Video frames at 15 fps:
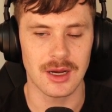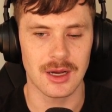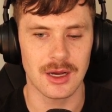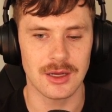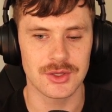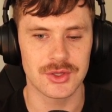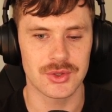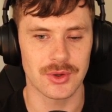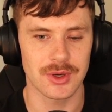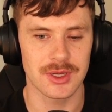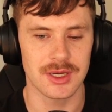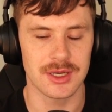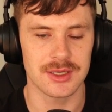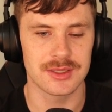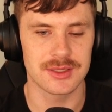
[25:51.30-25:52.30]

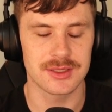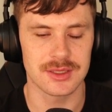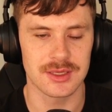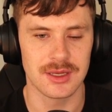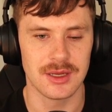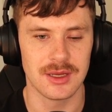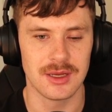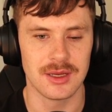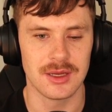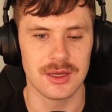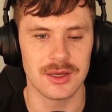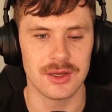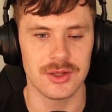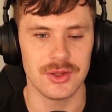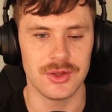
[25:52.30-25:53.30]
Shortcuts.
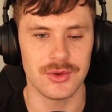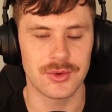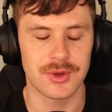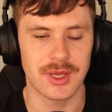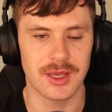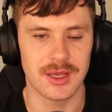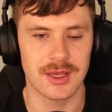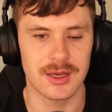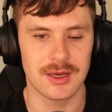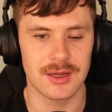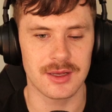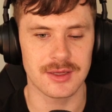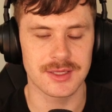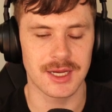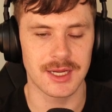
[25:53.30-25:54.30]
You can
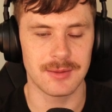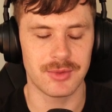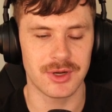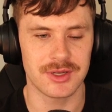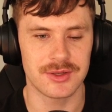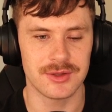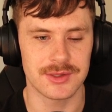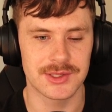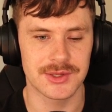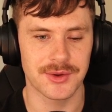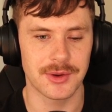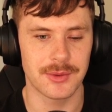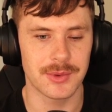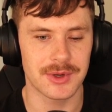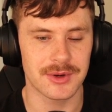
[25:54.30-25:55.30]
assign a button to screen
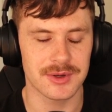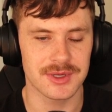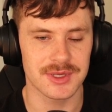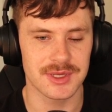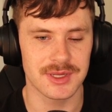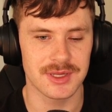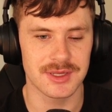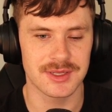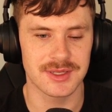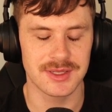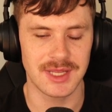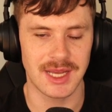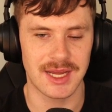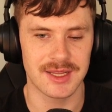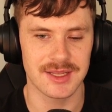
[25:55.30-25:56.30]
reader
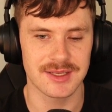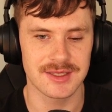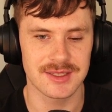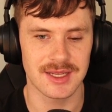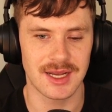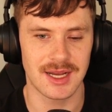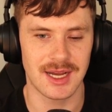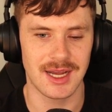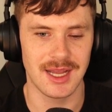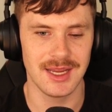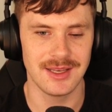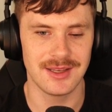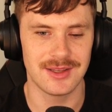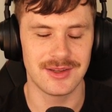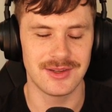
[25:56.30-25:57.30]
status. I
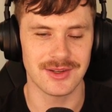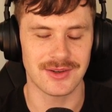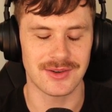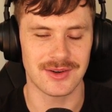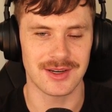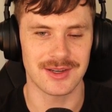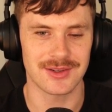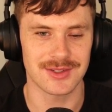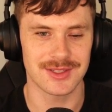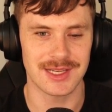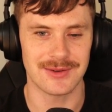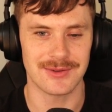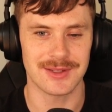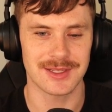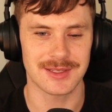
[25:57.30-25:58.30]
don't understand
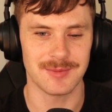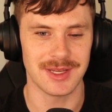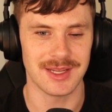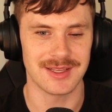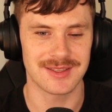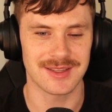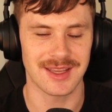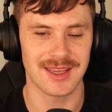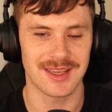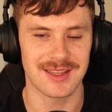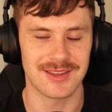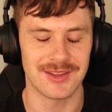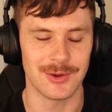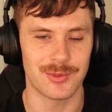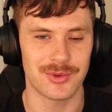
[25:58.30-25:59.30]
what this means. Like,
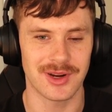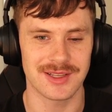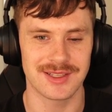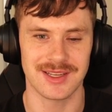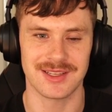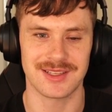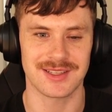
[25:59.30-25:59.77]
do you press it and it just